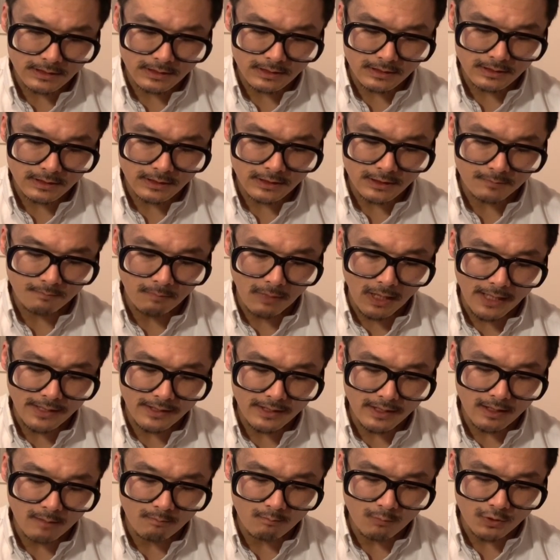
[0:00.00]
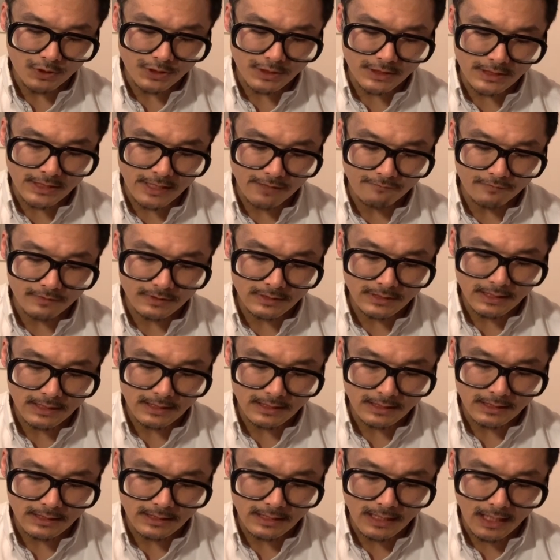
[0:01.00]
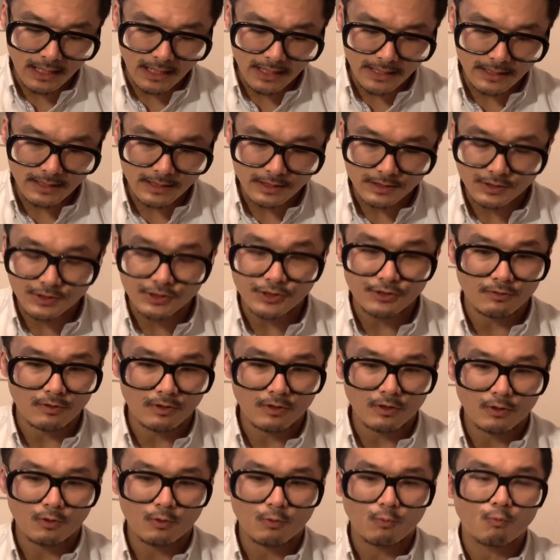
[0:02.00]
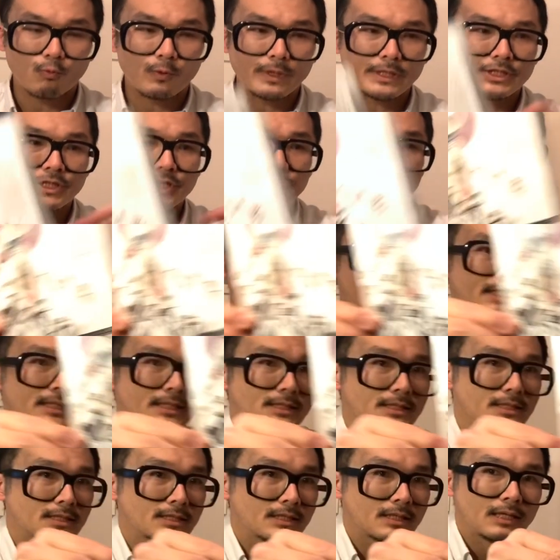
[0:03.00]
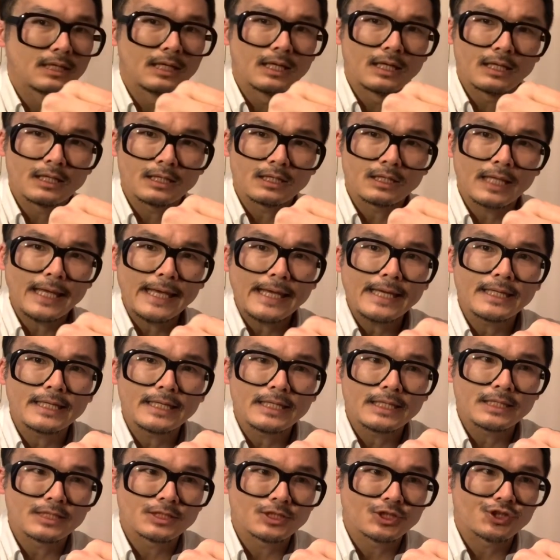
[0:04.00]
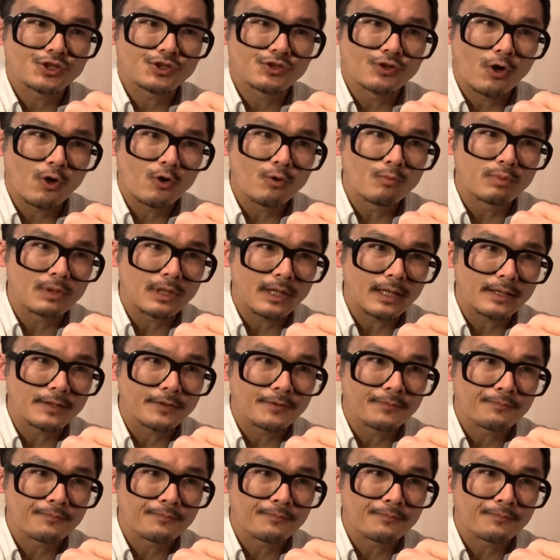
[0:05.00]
spy number 790, which is Lady Snowblood.